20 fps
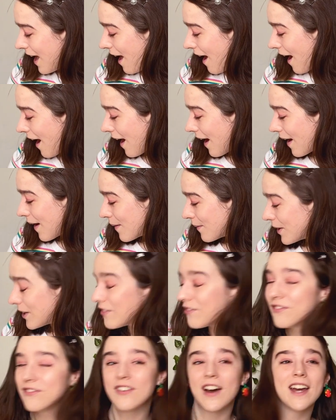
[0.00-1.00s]
And
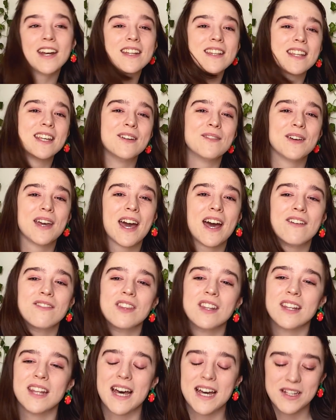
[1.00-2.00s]
finally, we have the
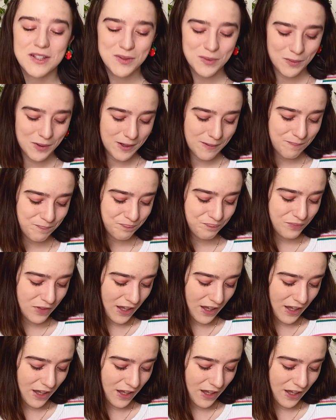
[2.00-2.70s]
last one.